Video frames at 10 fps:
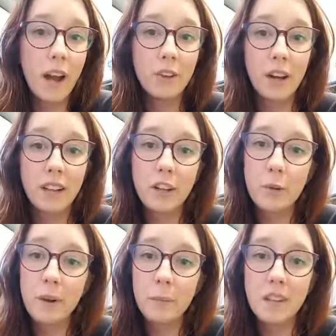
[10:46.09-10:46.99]
and you'll get a
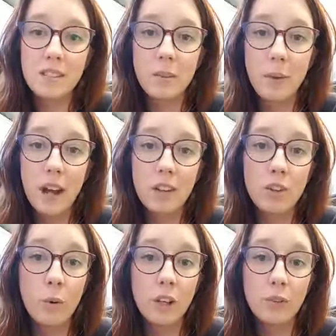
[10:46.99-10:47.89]
little bit of peace of mind
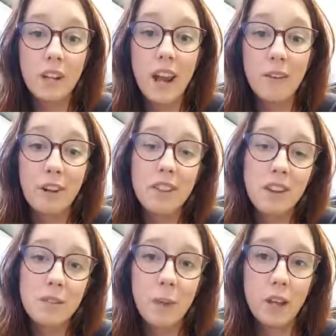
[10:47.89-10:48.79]
knowing you did
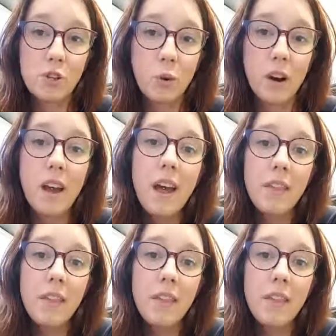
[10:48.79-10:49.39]
everything to make sure